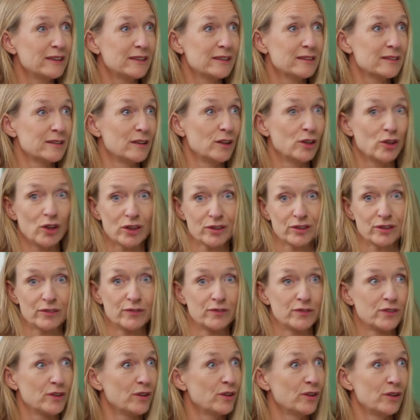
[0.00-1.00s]
There's a lot
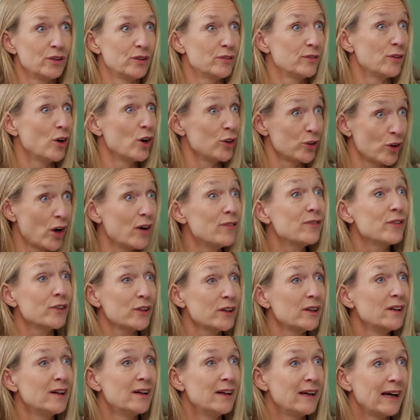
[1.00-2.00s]
of on offer,
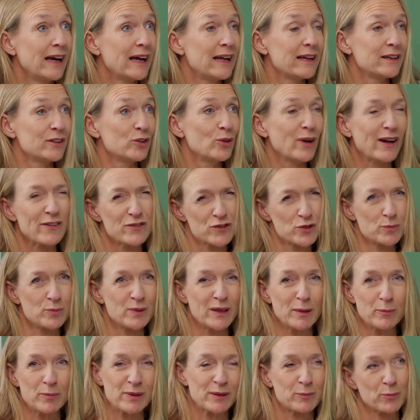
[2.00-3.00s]
and you have to
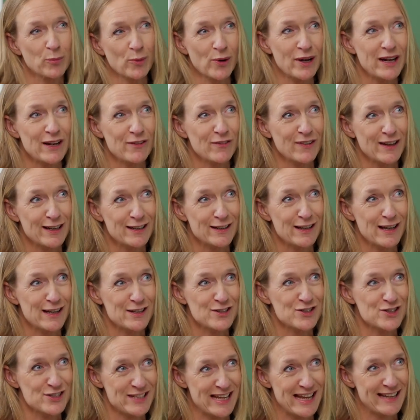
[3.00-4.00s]
be a bit brave
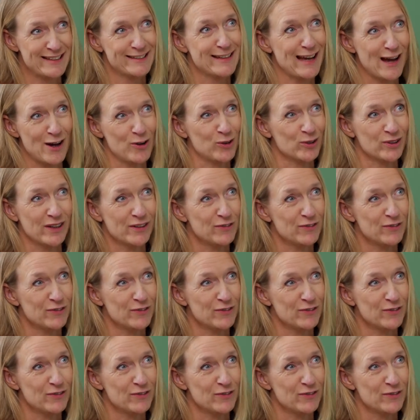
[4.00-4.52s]
and stand out.